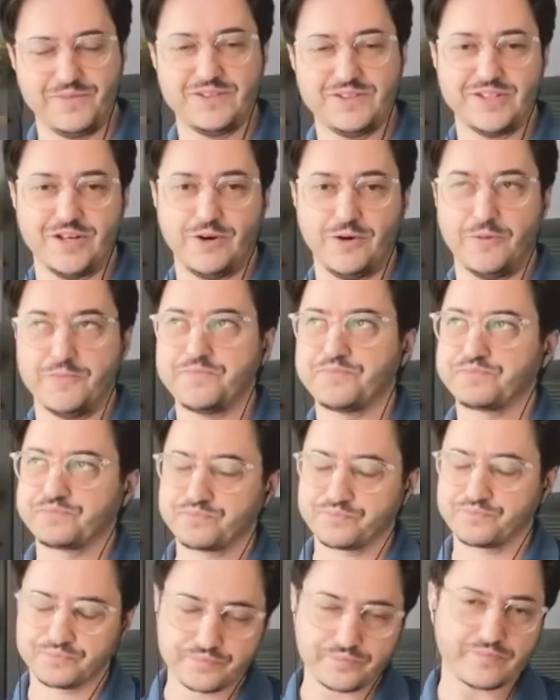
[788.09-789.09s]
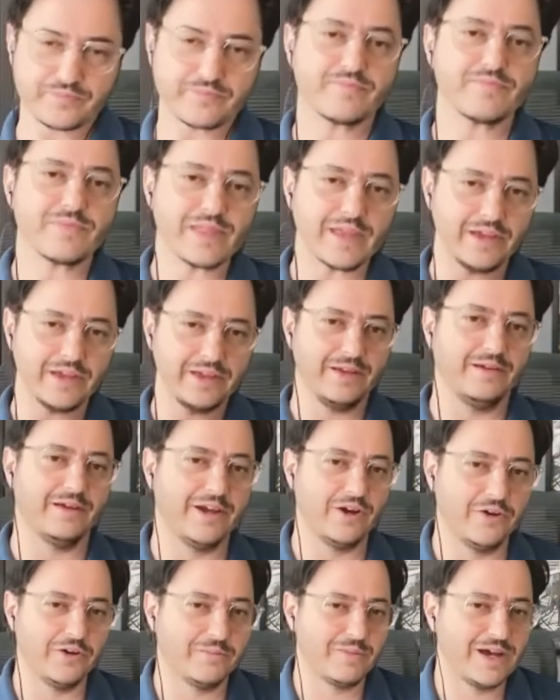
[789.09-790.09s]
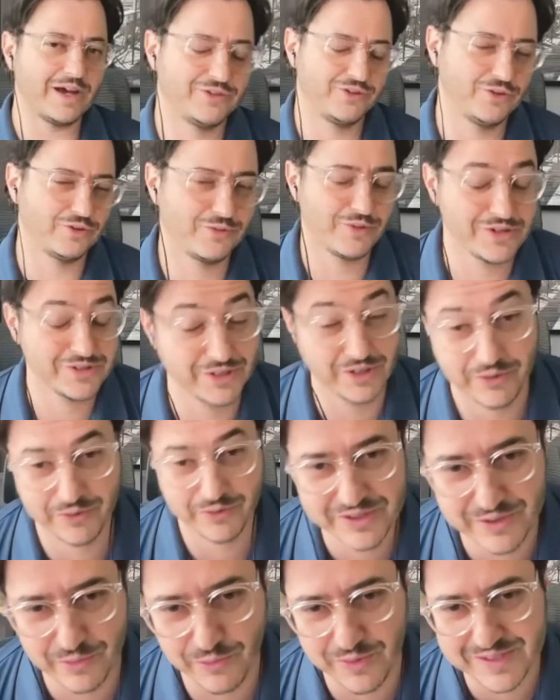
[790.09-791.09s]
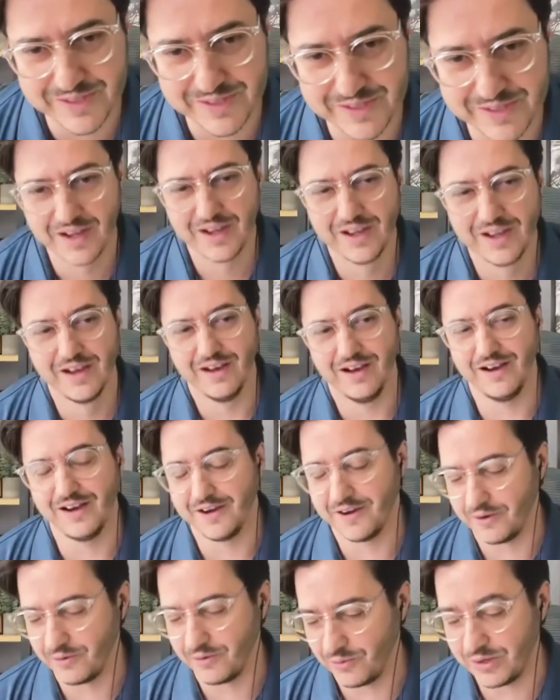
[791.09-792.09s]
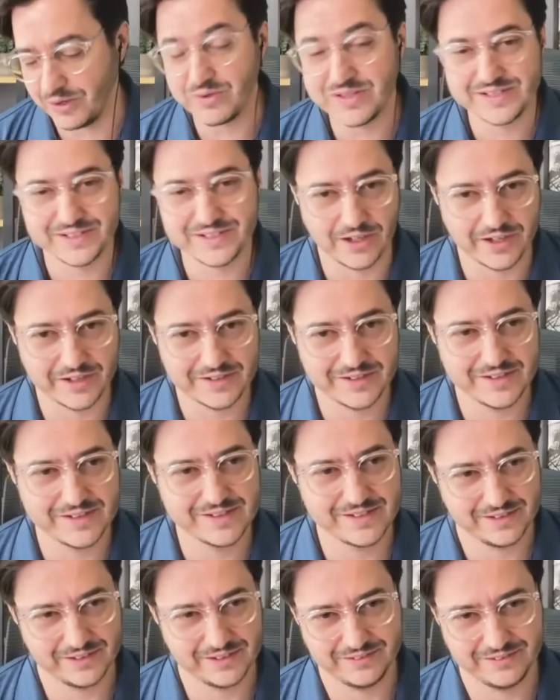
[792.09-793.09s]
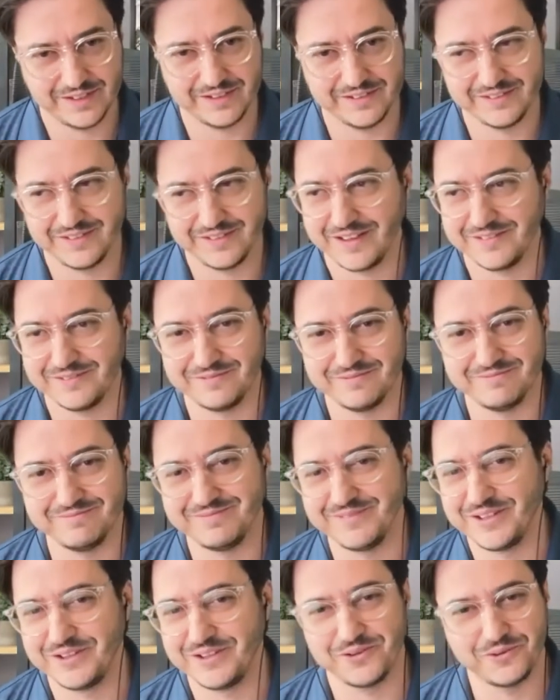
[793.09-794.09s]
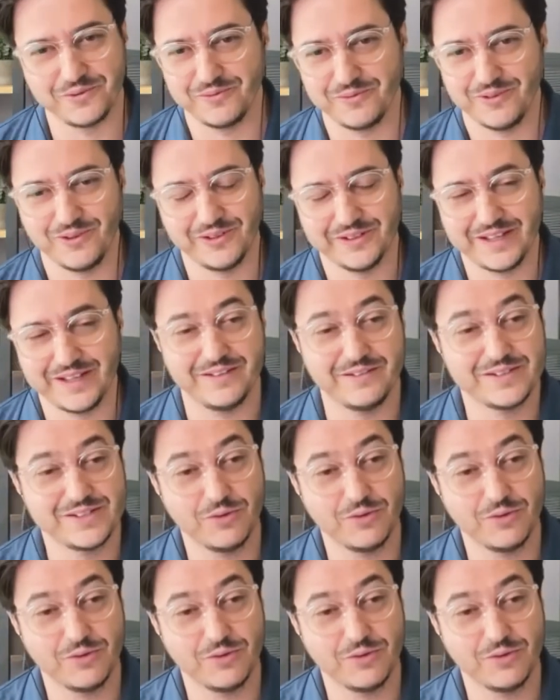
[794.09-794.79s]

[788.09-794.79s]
So going back to your question, your question was uh, when we started this and and and you know all that.